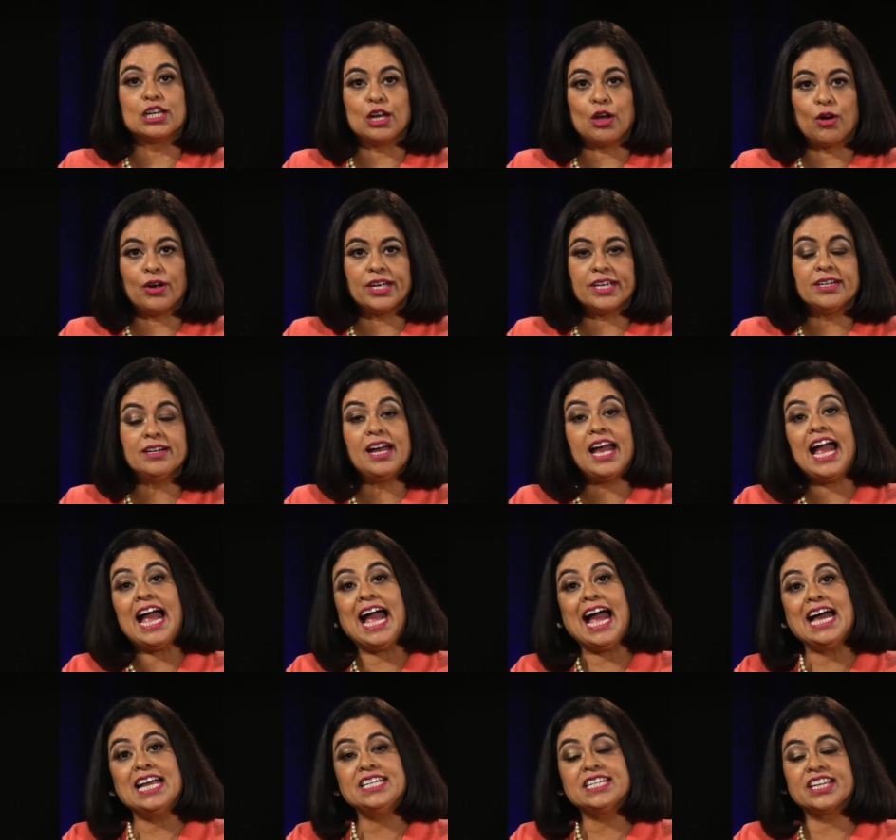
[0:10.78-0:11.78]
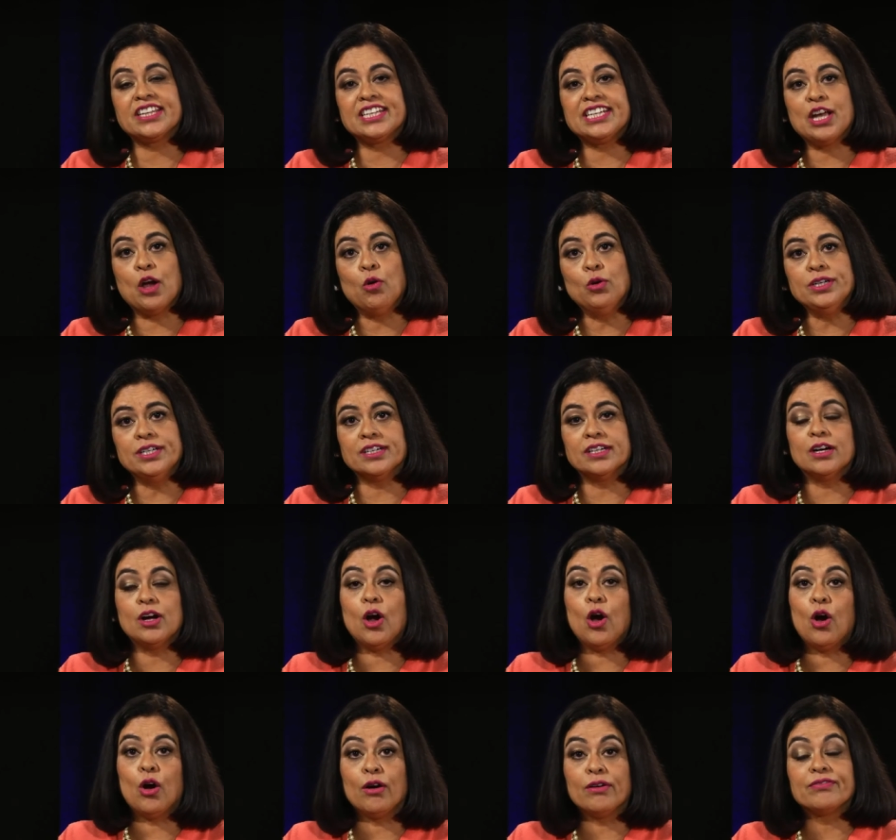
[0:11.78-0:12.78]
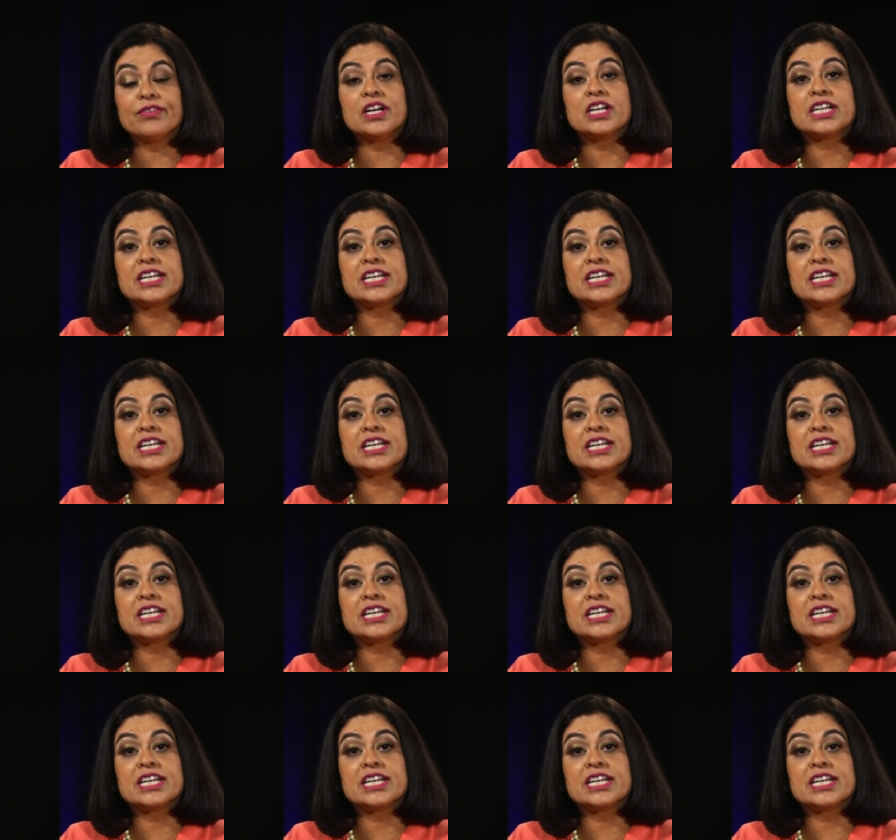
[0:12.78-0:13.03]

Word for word: a lawyer and the owner of